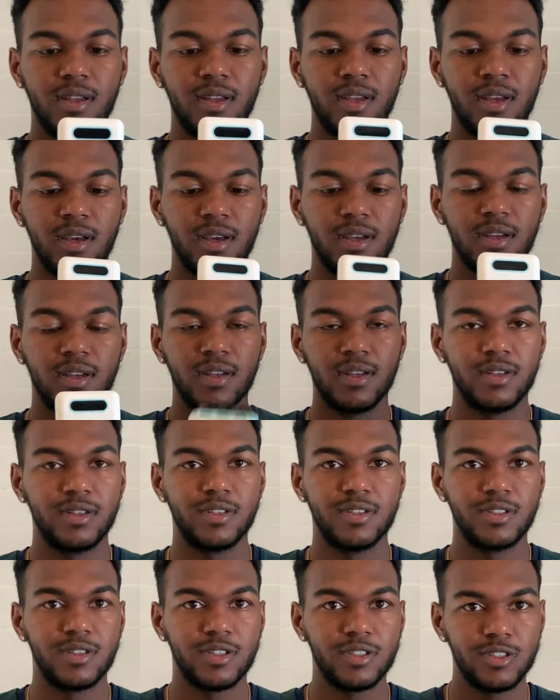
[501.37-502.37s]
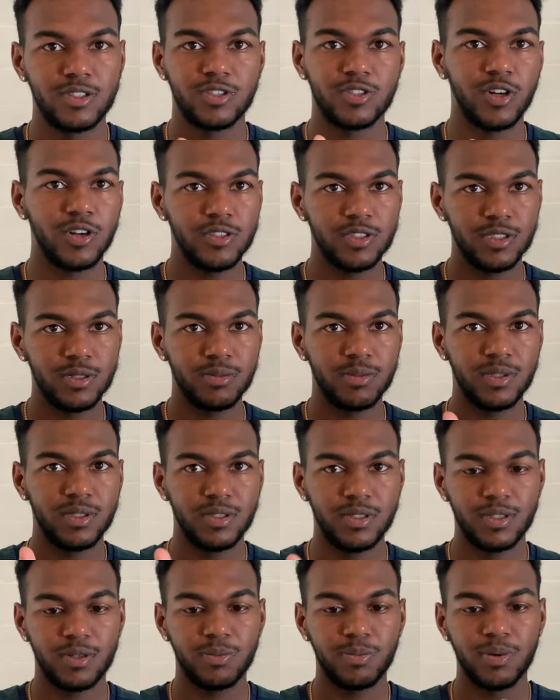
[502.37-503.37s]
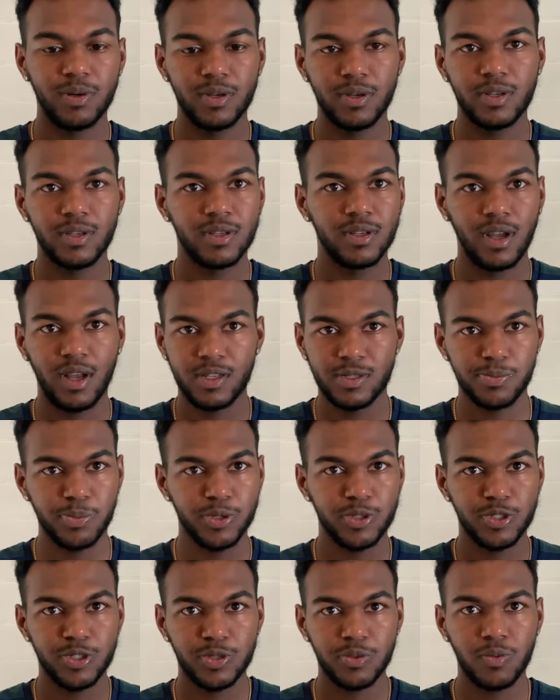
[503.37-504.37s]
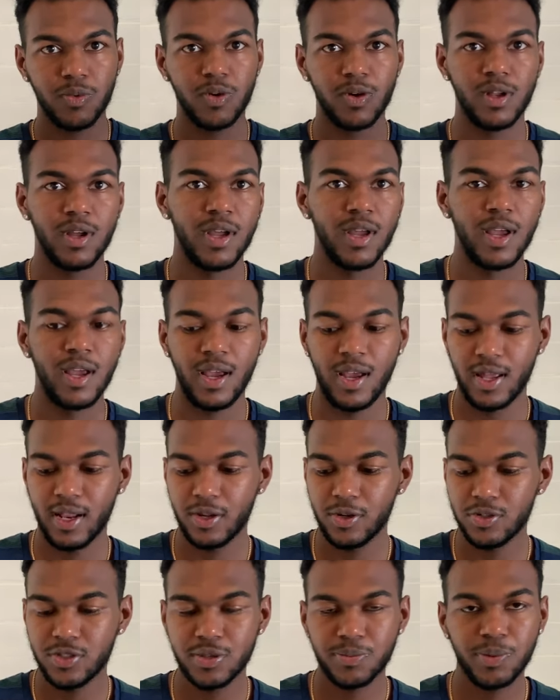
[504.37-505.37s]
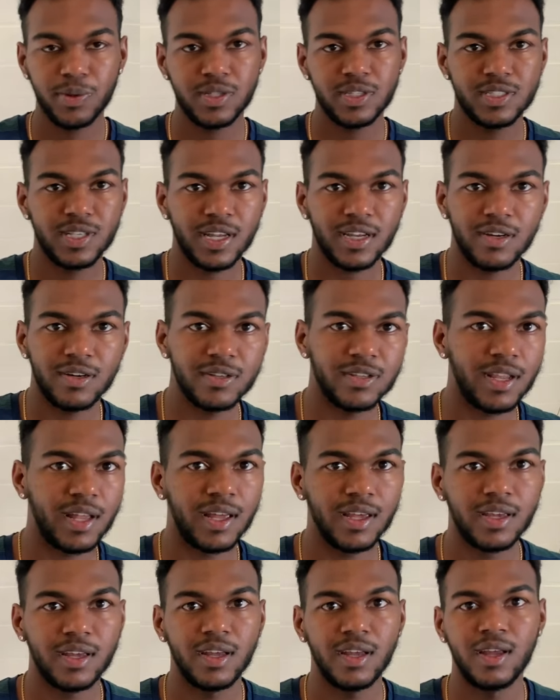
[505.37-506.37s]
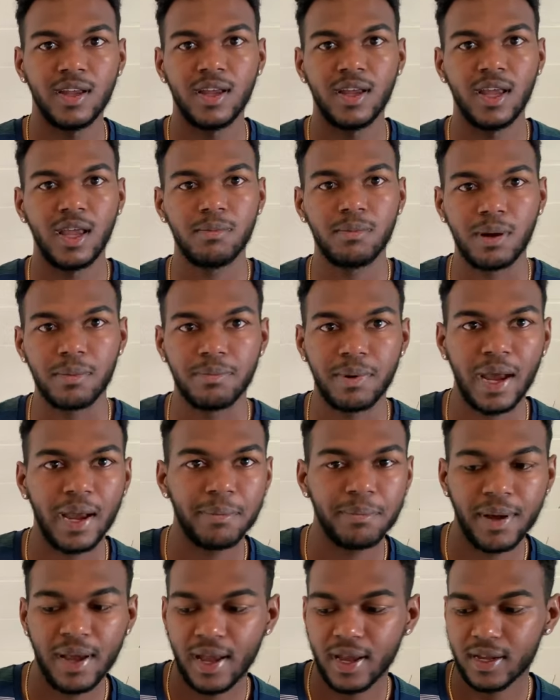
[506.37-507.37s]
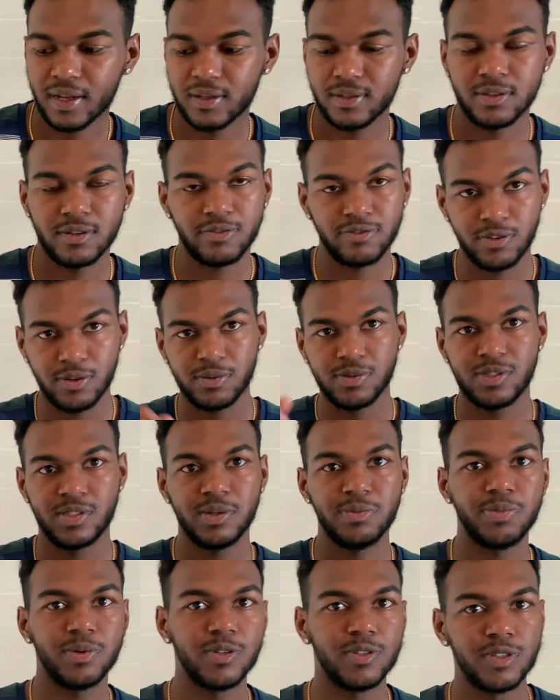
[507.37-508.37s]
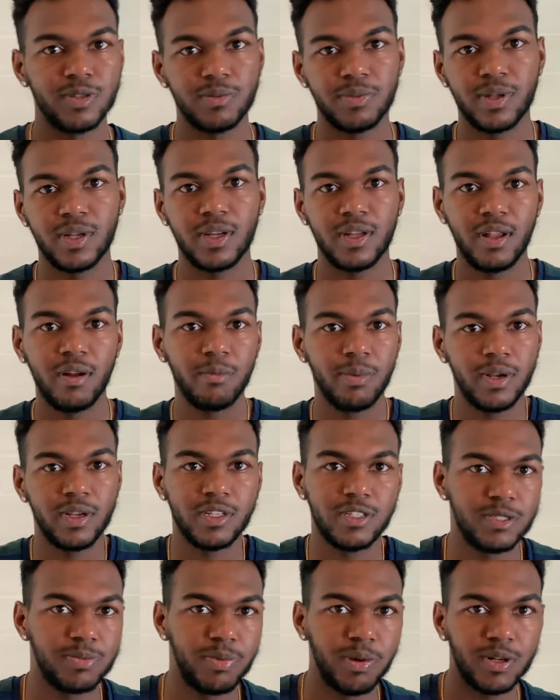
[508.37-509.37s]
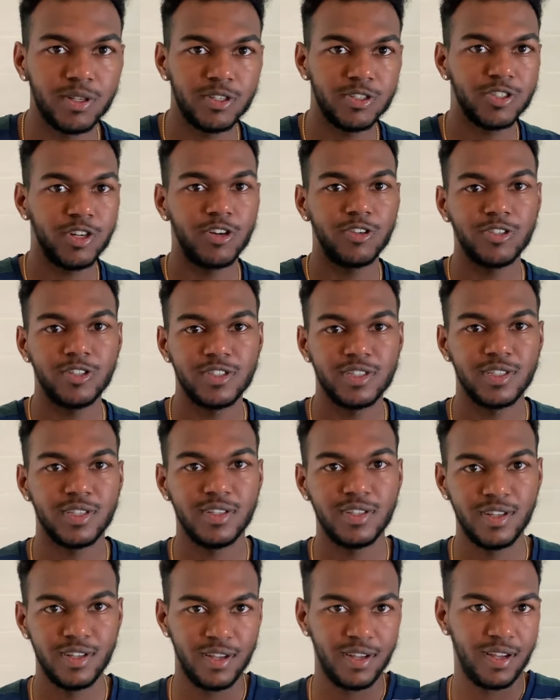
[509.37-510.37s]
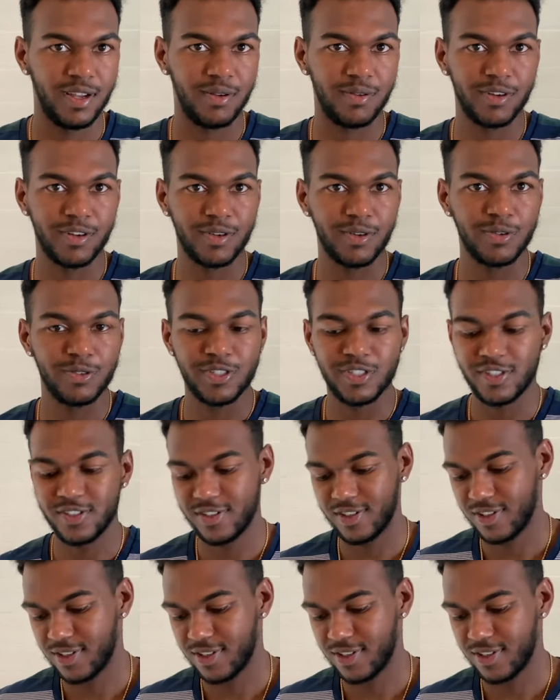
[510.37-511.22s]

yeah, you, you can just charge them and put in as much as you want. And I usually put this like on like my backpack on the front zipper or something, and everybody gets plugged their chargers in, or your Gucci.